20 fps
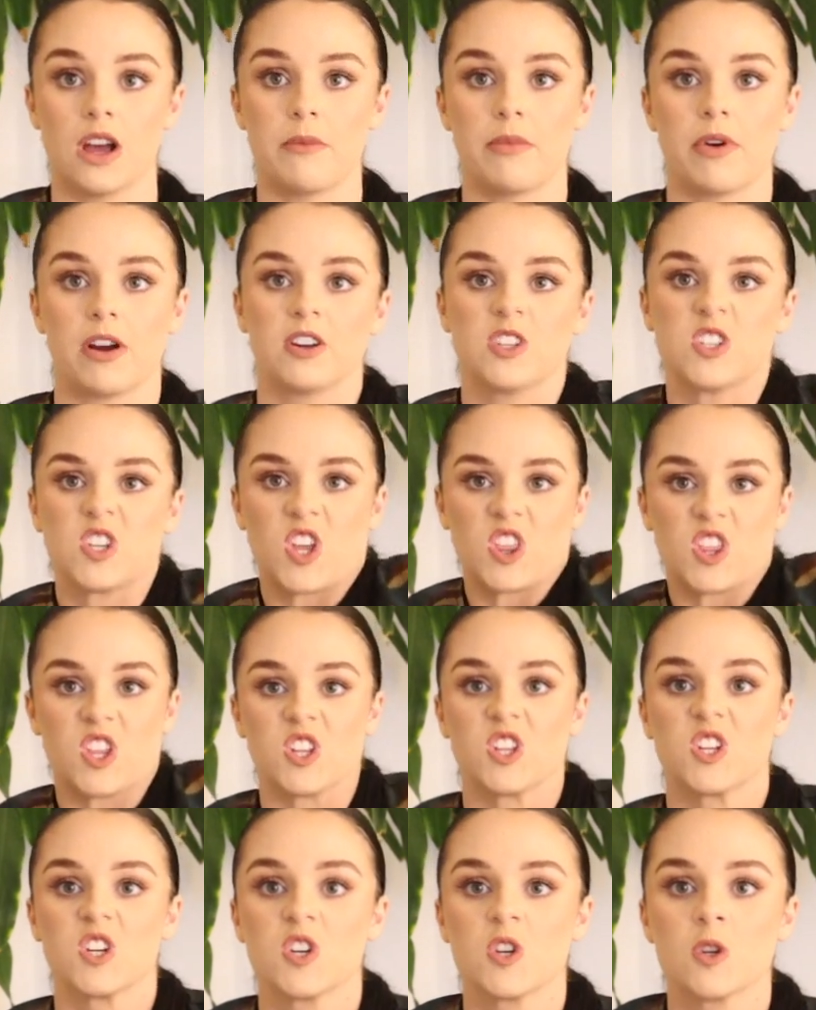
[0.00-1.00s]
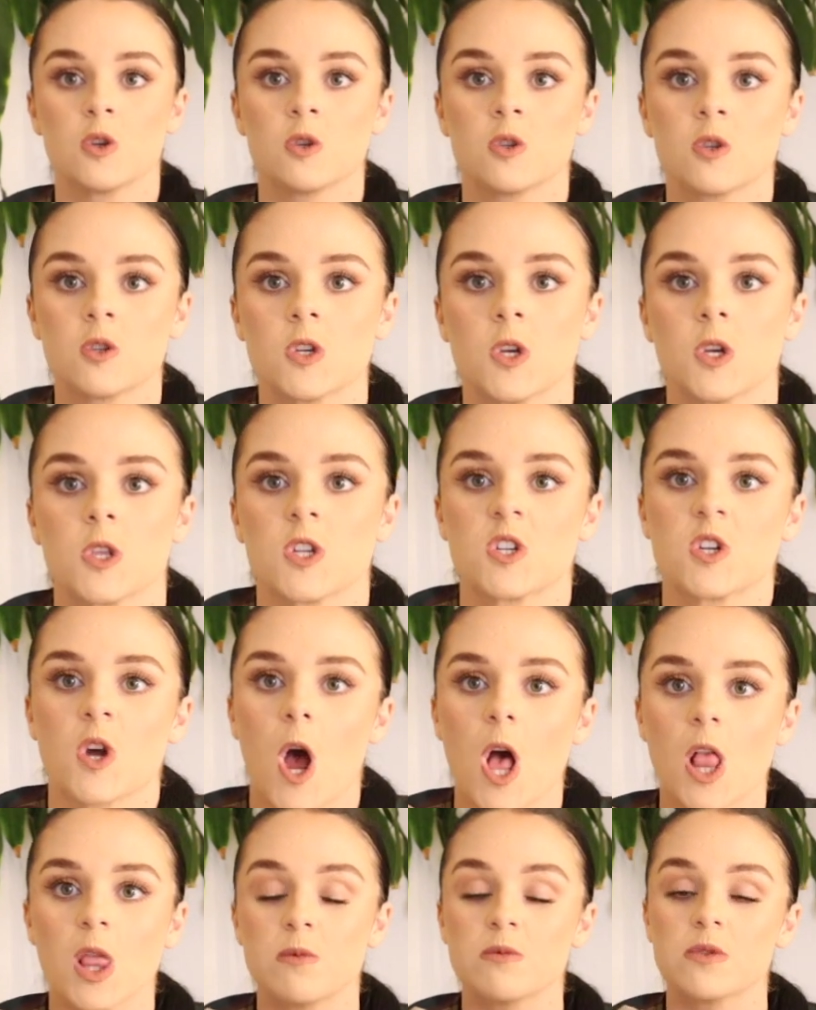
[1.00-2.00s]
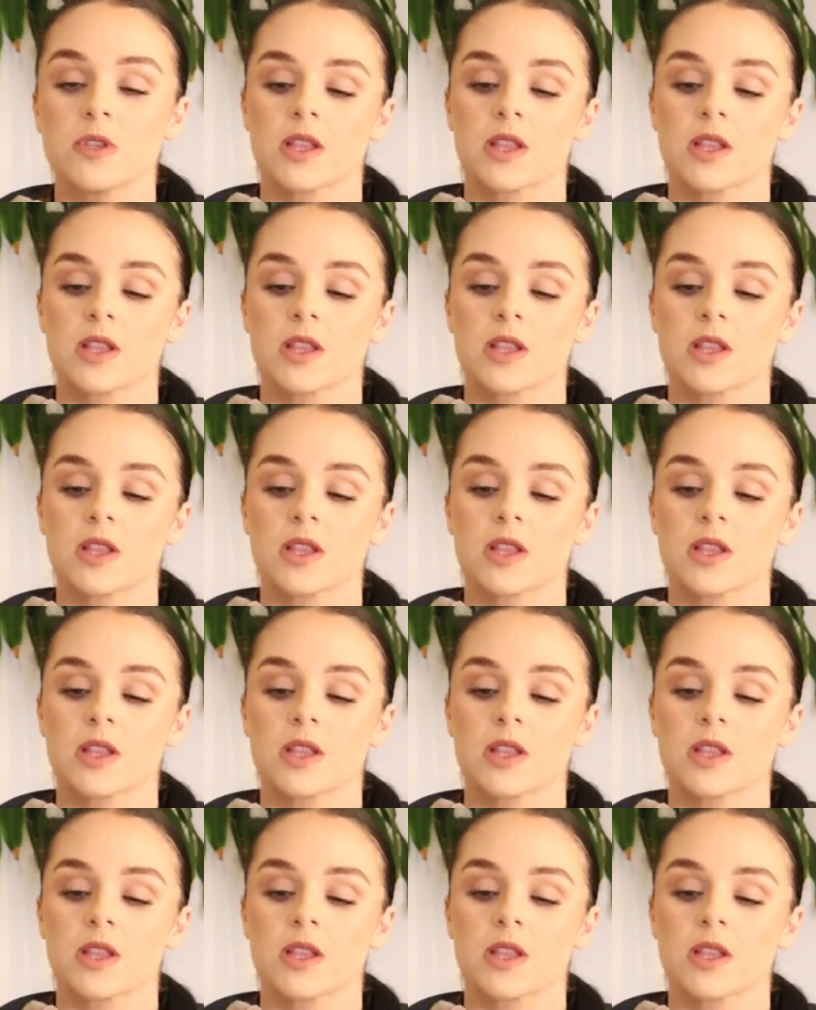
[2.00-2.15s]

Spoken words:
her parents get the title.